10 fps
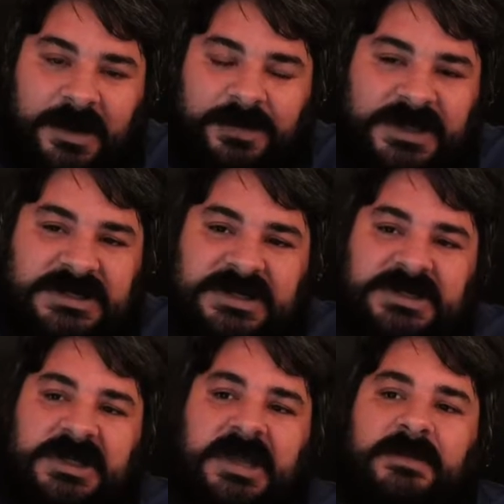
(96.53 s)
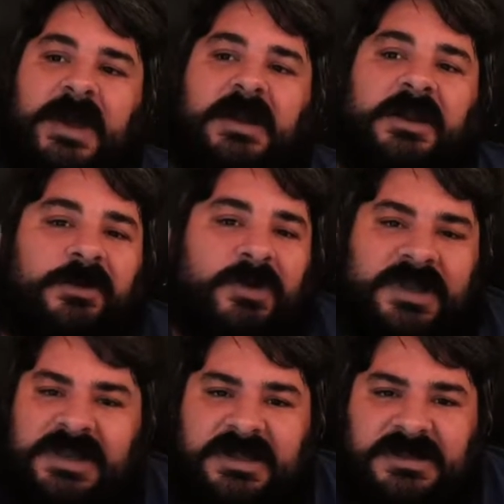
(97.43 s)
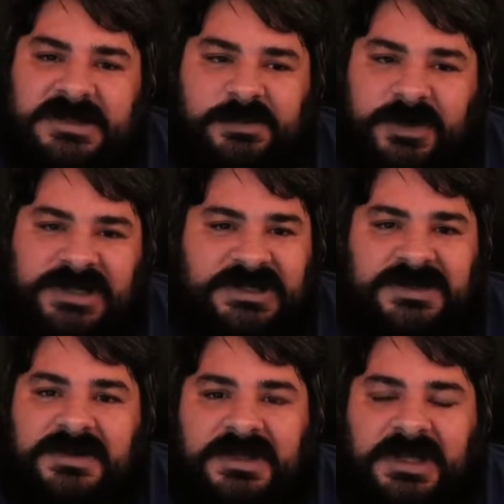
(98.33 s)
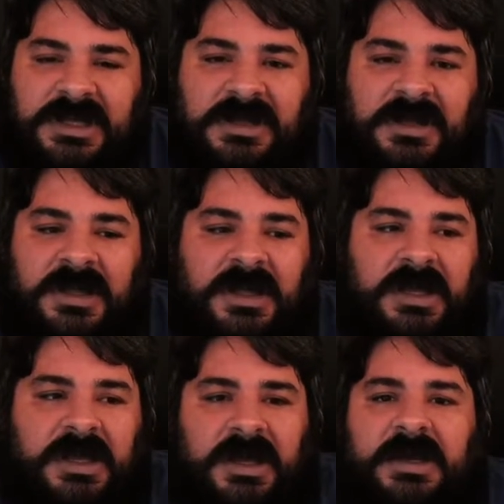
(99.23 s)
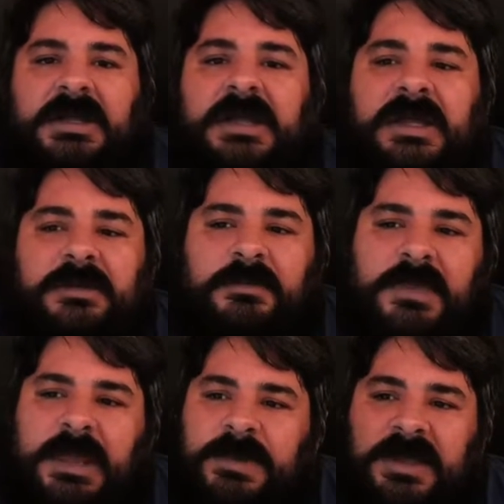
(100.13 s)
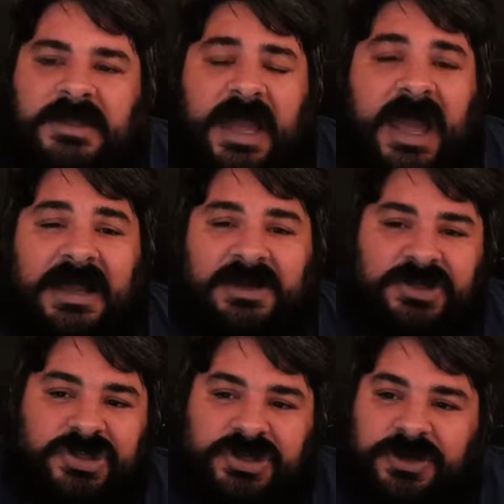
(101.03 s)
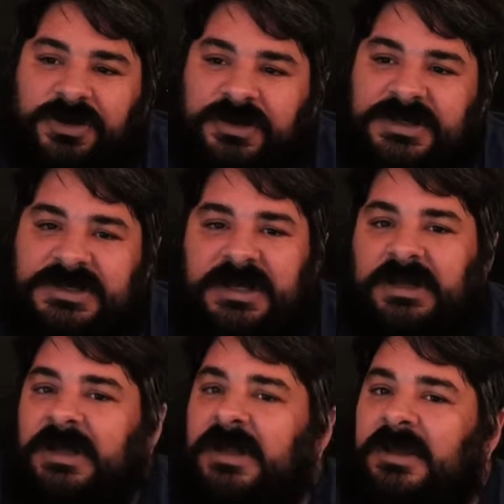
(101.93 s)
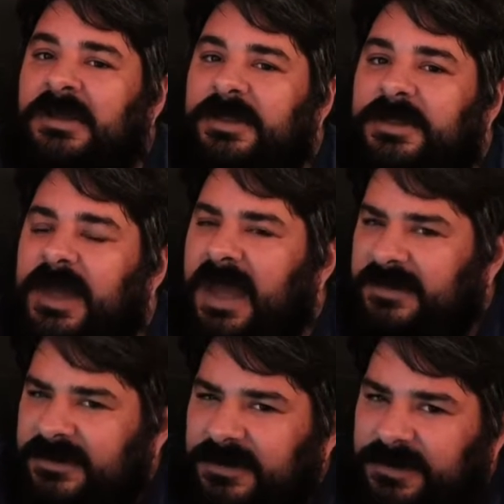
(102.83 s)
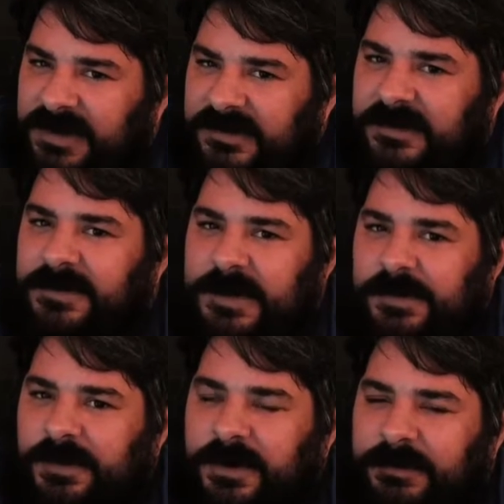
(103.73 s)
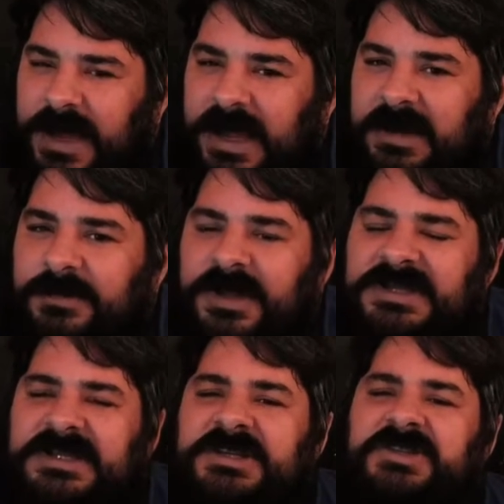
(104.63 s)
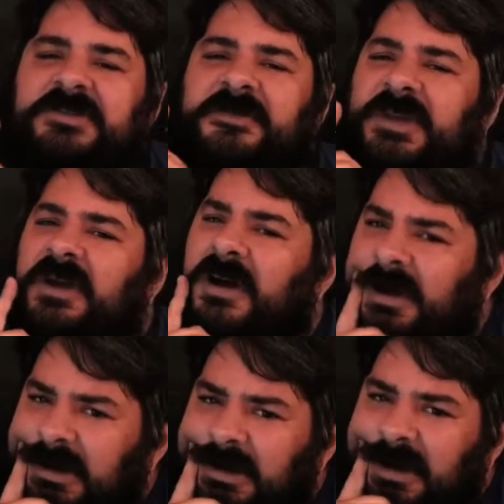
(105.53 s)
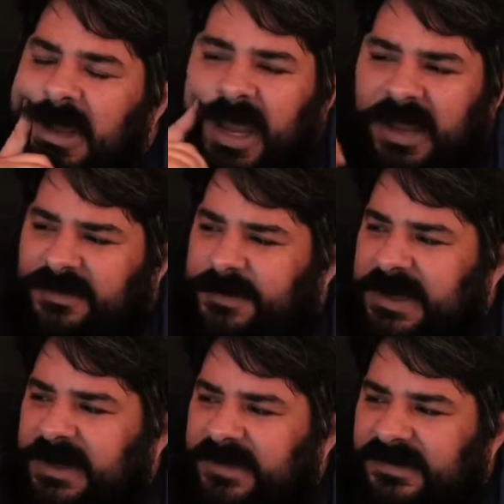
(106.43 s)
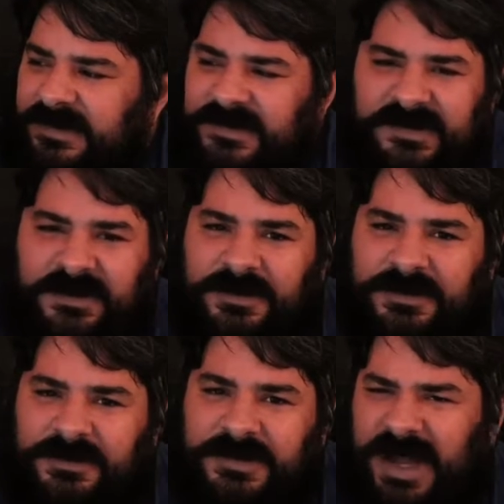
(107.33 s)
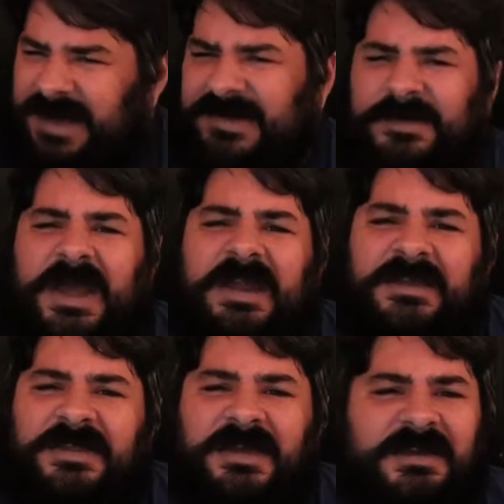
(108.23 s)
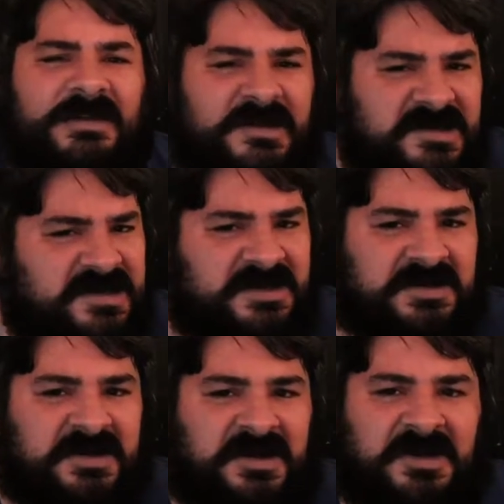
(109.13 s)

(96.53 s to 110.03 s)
in PlayStation came out. I don't know why they did this 0.2 thing. And maybe they had concerns that that's the reason people aren't buying PlayStation VR. It's because there's little cosmetic things.